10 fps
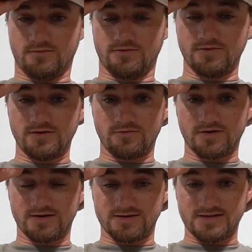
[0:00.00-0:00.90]
We really
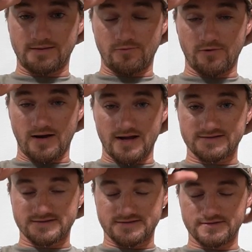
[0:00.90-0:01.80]
wanted to take more
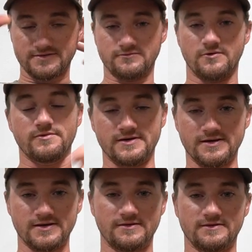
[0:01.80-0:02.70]
access deer than what we
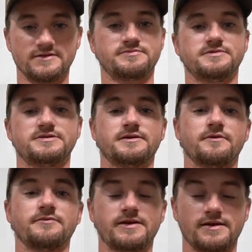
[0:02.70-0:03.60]
did this
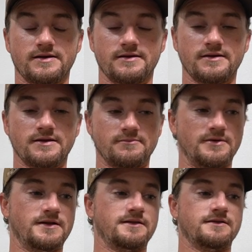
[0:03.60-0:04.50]
particular weekend,
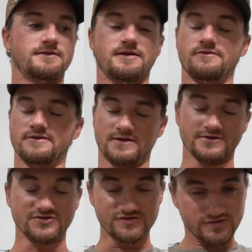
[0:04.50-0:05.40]
but everything
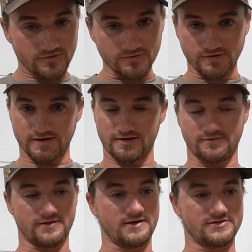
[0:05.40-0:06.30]
is so green.
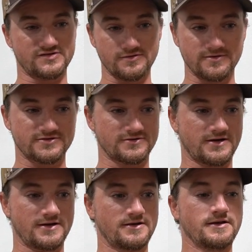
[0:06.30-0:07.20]
We got so much
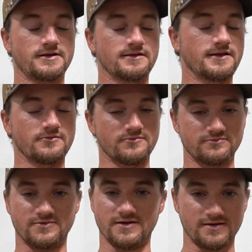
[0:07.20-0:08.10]
rain. The
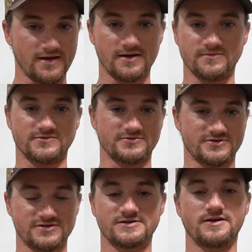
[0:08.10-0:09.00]
animals were
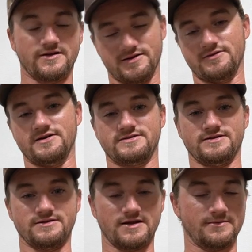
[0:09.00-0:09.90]
just not
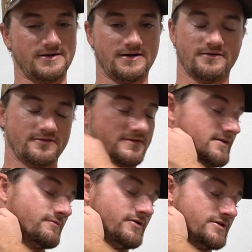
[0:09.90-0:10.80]
interested in coming out of the
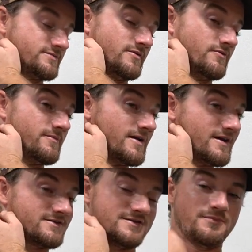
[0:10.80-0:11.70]
thick brush, but we
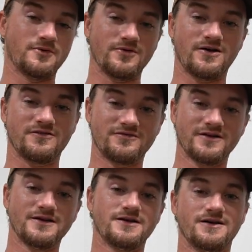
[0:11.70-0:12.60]
managed to pull off
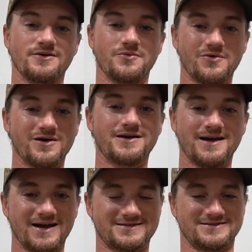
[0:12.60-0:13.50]
one
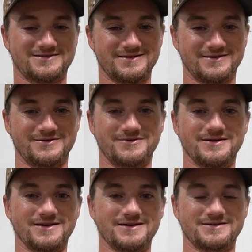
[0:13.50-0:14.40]
access doe
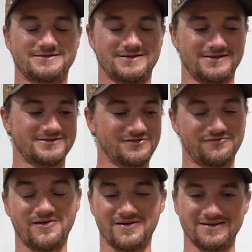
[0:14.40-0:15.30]

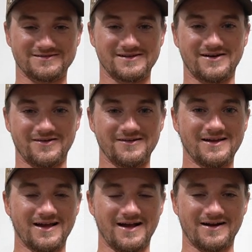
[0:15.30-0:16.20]
safari style
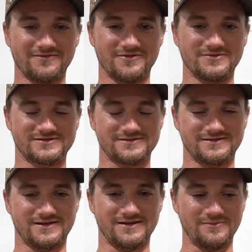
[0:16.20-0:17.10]
out of the
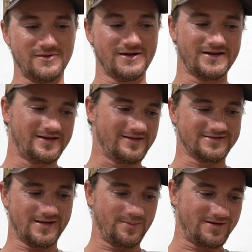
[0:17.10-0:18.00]
buggy, the
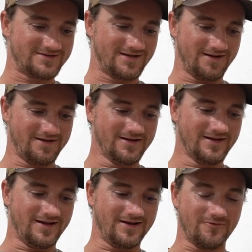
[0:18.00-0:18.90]
side-by-side,
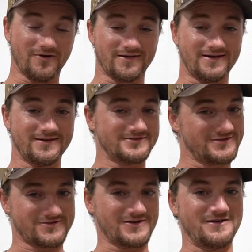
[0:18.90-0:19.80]
and it worked out
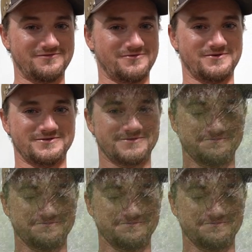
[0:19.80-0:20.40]
just right for us.